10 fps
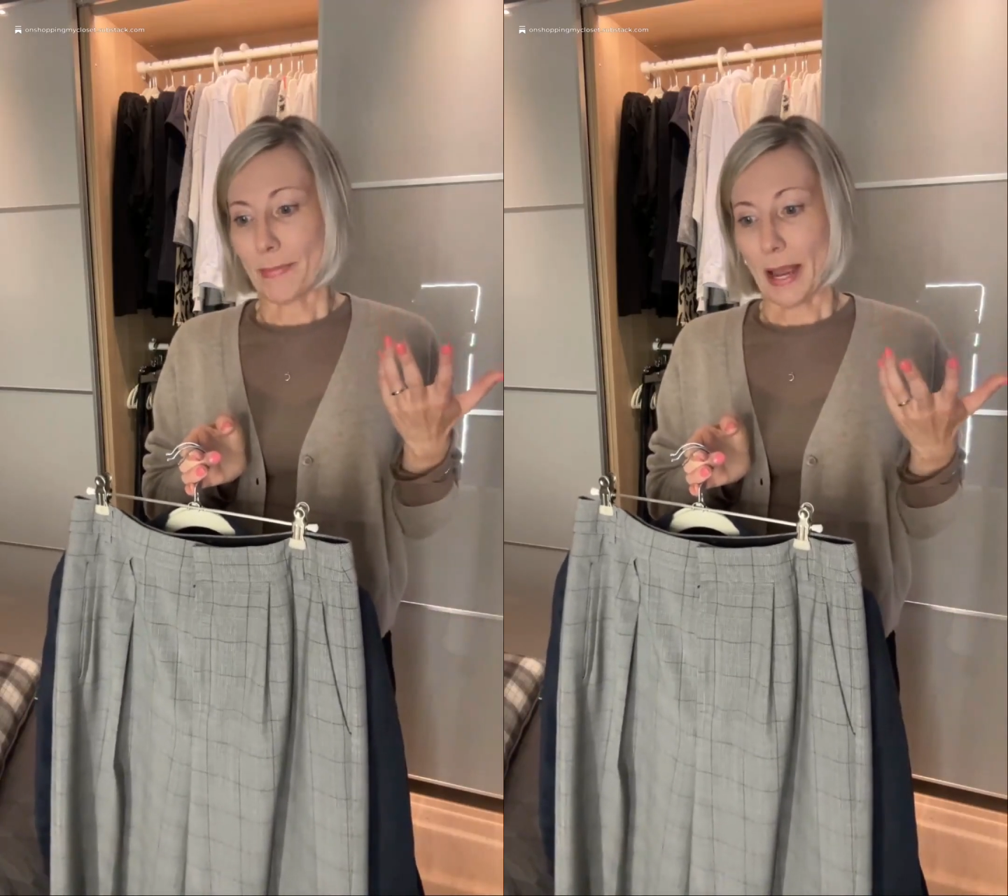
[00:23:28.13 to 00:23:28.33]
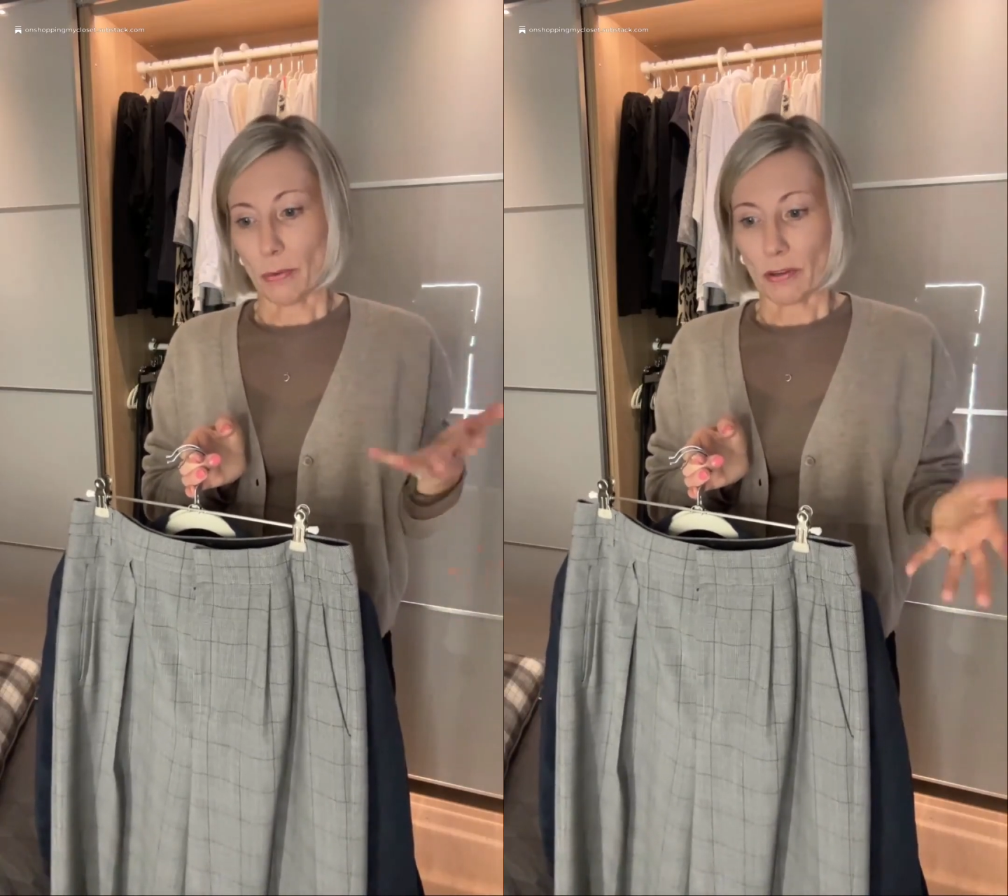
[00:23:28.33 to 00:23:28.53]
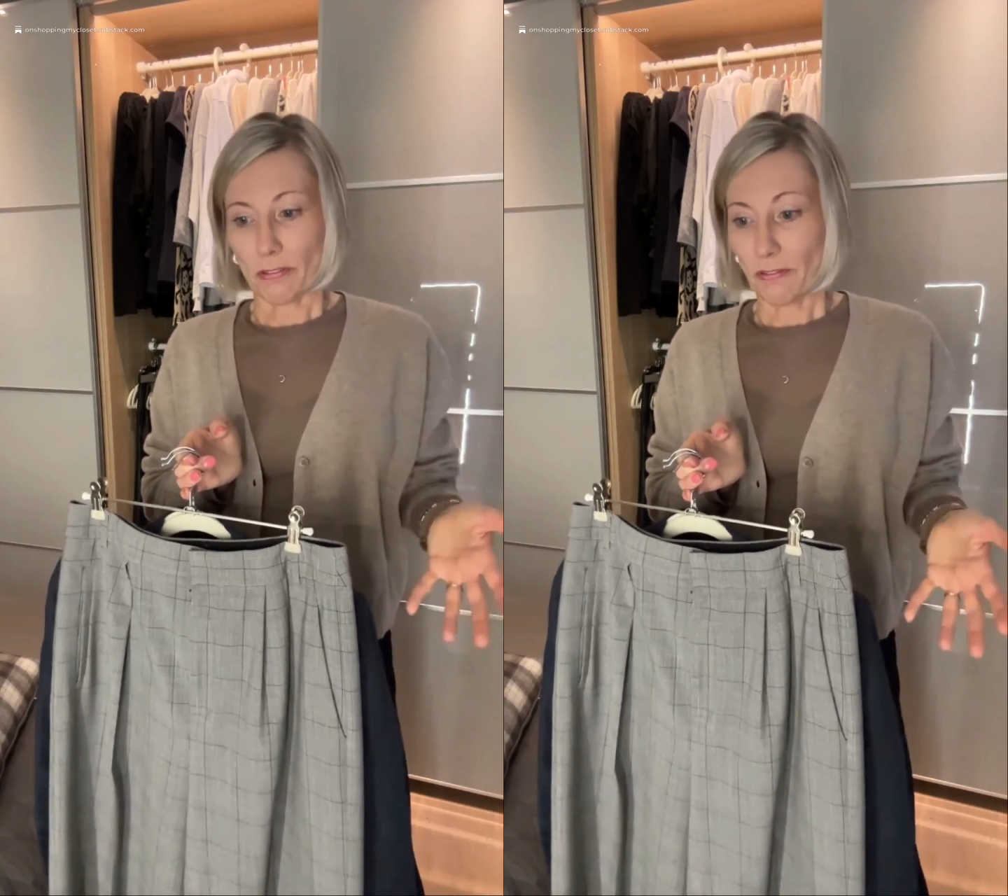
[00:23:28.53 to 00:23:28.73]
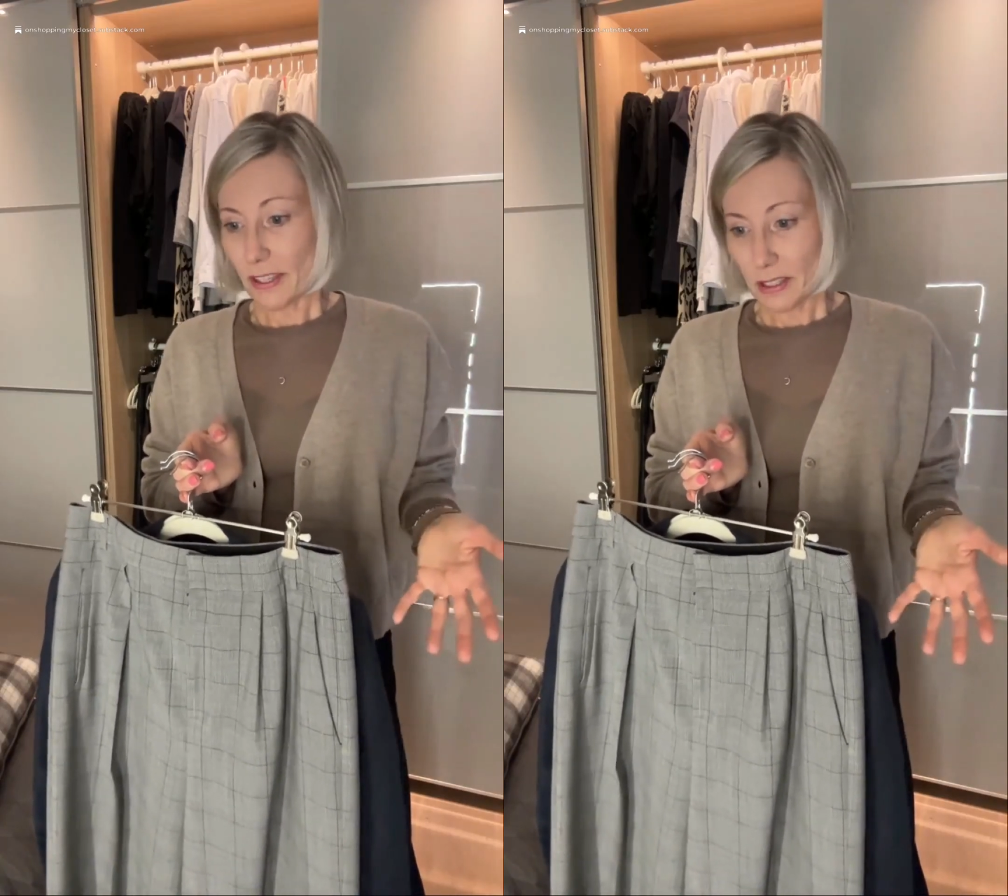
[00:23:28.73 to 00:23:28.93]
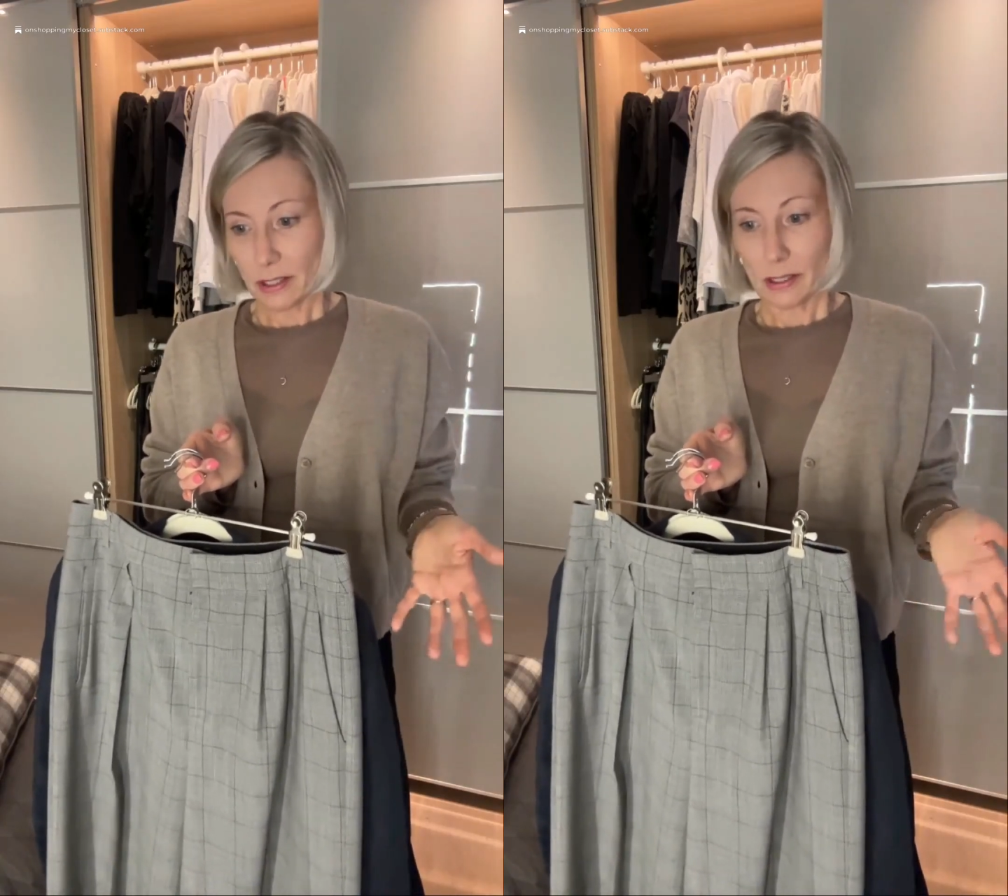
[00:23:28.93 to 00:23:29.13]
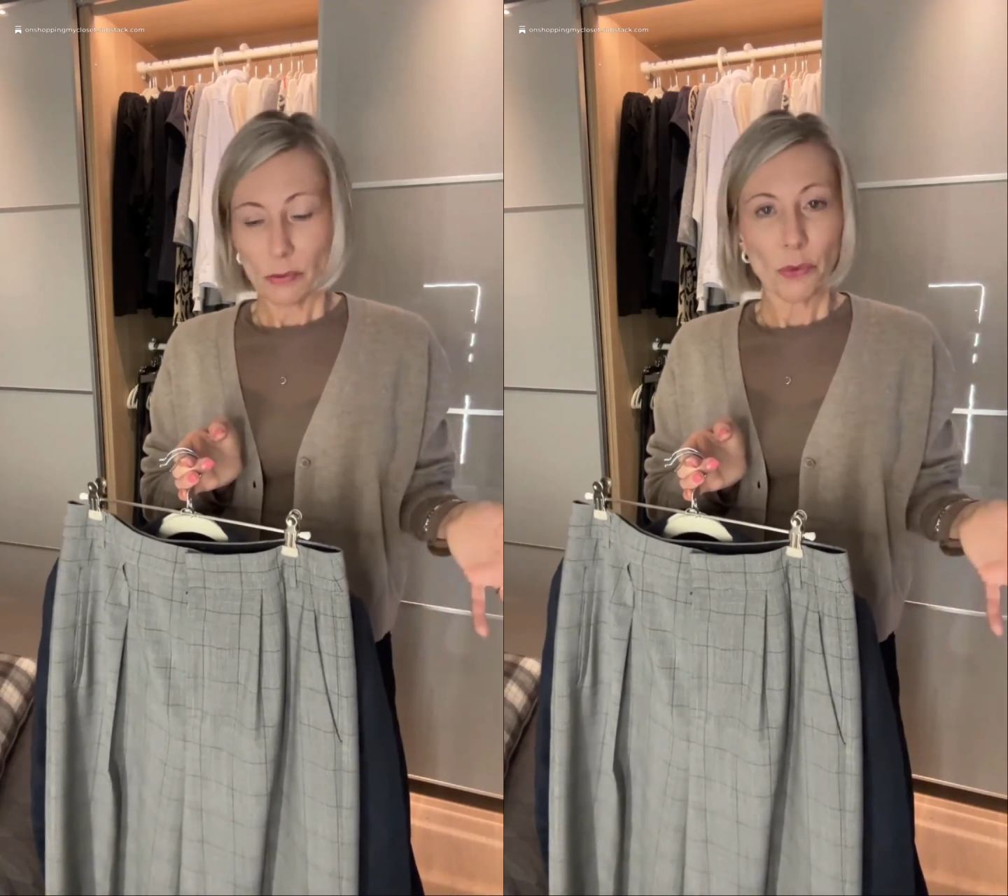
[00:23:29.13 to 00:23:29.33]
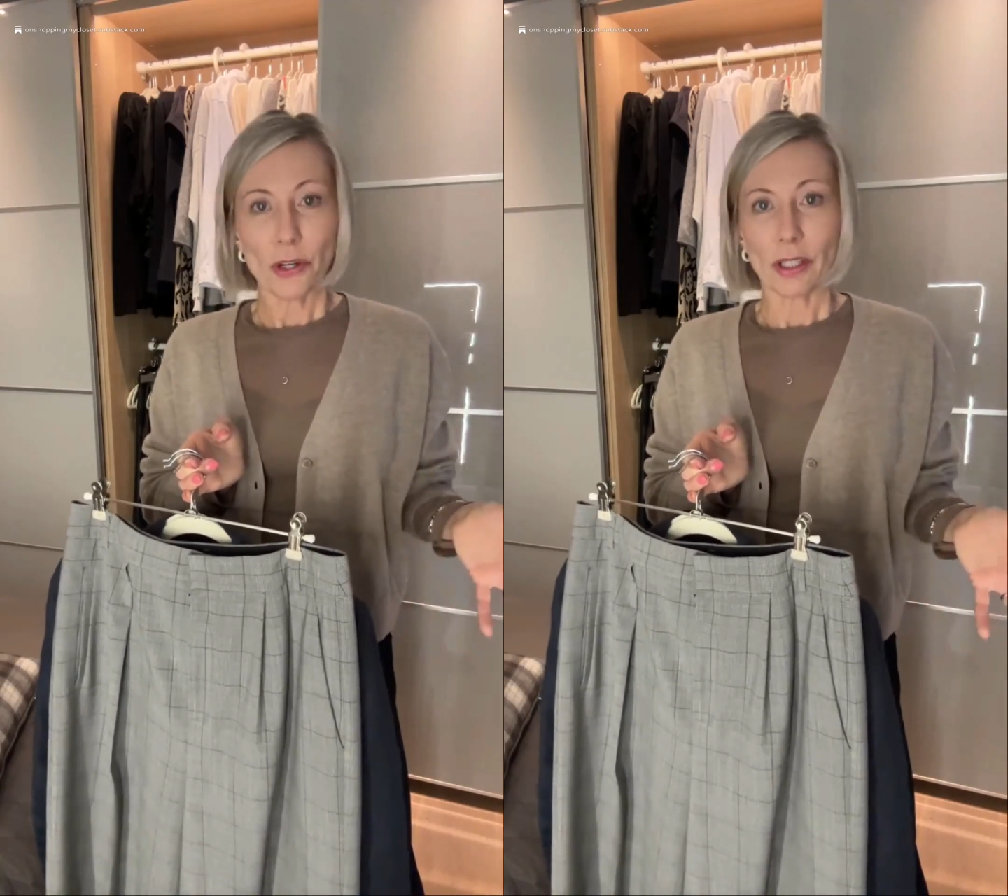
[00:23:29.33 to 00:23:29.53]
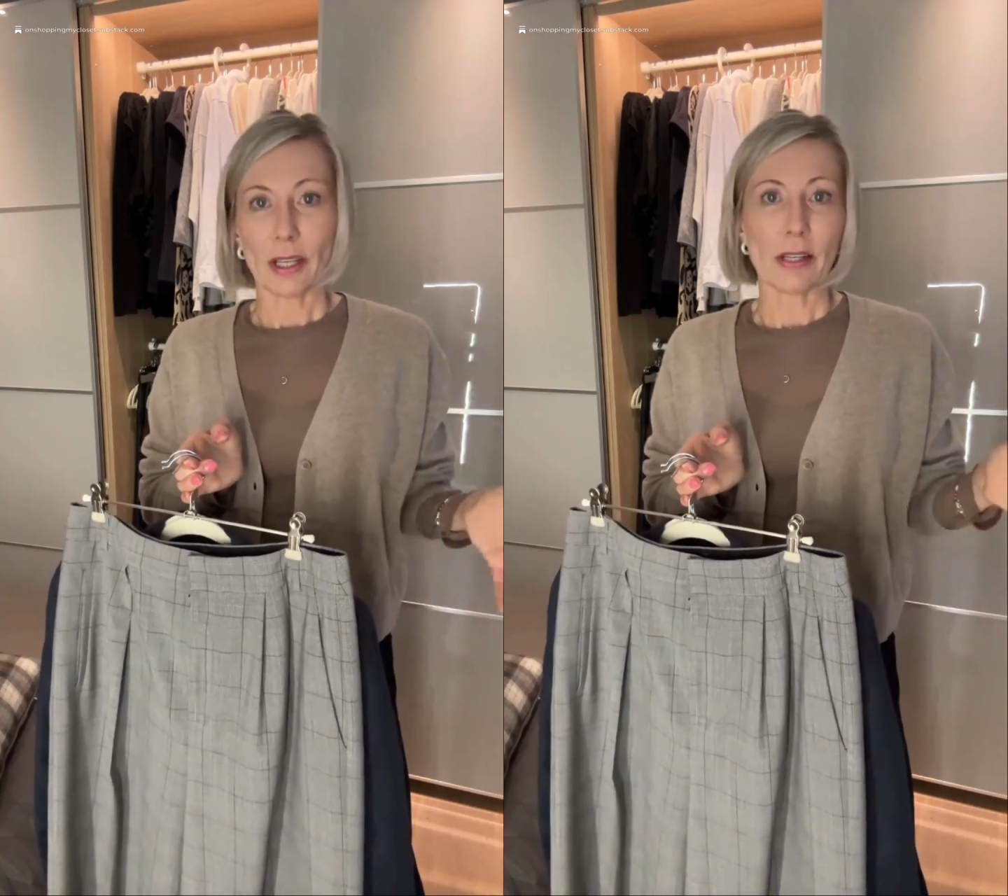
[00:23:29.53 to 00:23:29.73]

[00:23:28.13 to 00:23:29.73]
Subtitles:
how the fits worked,